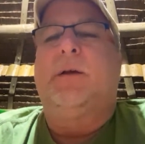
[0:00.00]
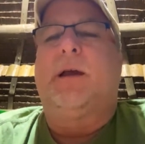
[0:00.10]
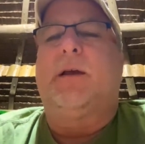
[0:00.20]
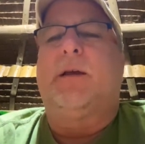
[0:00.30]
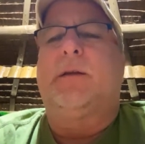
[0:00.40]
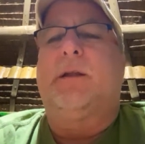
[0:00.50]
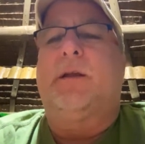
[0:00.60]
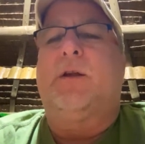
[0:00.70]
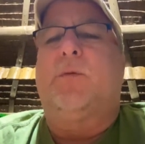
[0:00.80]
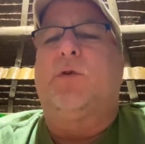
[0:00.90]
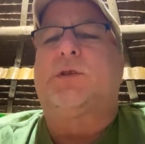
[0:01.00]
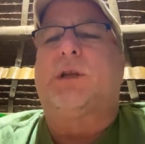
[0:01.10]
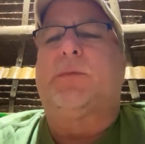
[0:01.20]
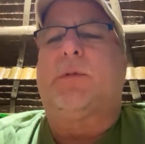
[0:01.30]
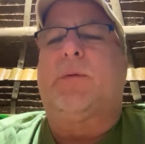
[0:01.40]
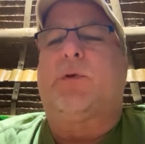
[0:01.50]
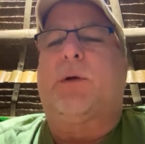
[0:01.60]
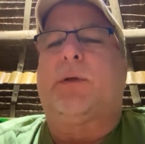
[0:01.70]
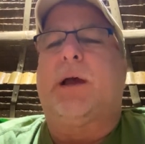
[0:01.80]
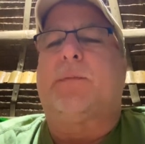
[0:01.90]
And, you know, most of them are
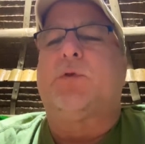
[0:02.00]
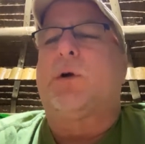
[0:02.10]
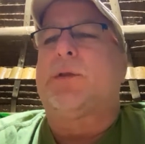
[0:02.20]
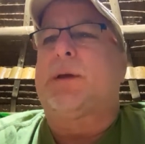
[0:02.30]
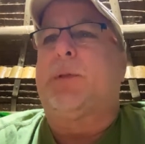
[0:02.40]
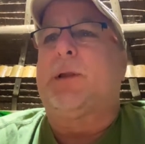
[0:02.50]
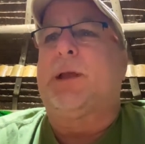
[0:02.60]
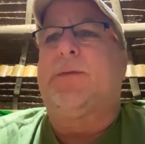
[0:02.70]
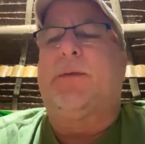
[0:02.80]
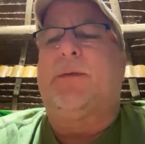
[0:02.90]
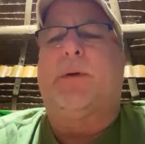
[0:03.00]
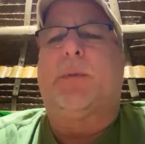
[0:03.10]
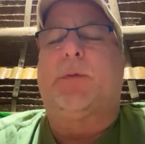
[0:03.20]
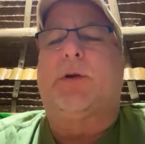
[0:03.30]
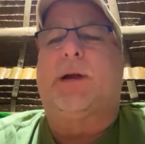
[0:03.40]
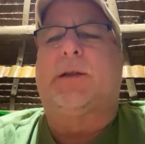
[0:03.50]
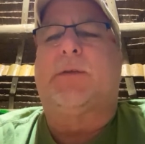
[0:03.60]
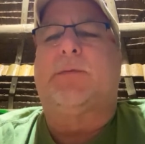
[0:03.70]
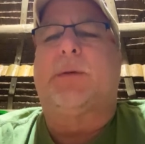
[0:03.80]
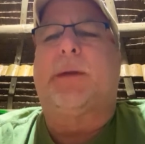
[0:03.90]
probably up north, I believe, if I remember correctly
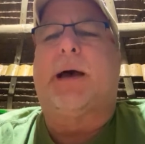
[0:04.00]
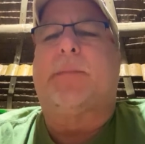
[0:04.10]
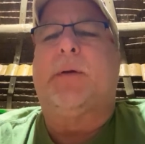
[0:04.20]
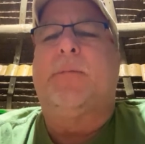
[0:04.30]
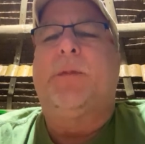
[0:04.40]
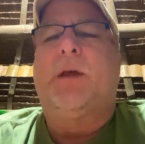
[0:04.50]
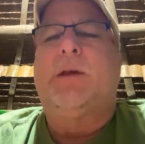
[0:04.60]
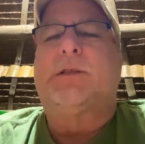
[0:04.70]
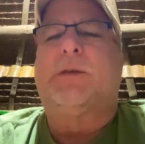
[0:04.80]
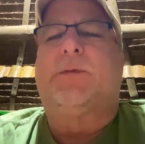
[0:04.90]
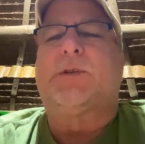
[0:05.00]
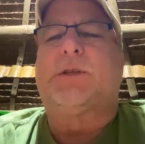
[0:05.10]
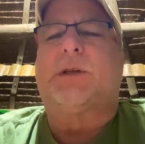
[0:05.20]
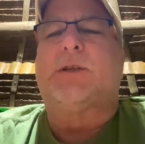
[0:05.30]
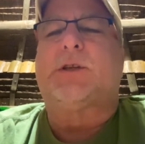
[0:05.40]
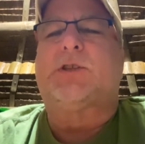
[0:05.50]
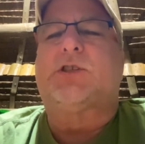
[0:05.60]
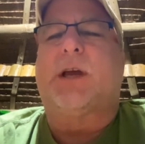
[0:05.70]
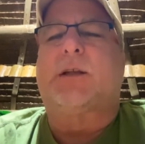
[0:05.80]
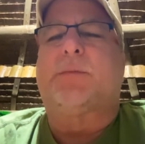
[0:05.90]
from the map. Sinful says, I just
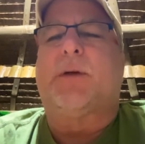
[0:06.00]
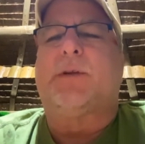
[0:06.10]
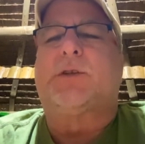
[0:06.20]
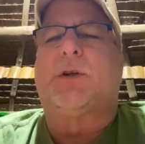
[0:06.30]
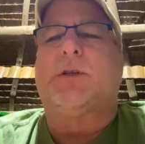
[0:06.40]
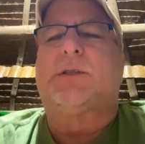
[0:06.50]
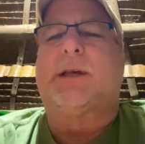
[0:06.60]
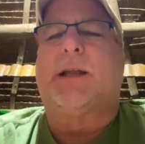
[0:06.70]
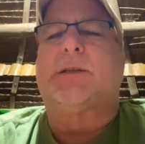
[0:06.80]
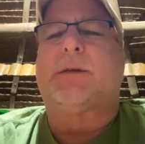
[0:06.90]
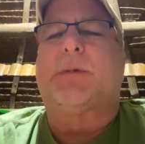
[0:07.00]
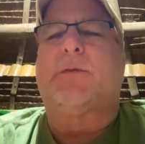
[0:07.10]
checked my return status and my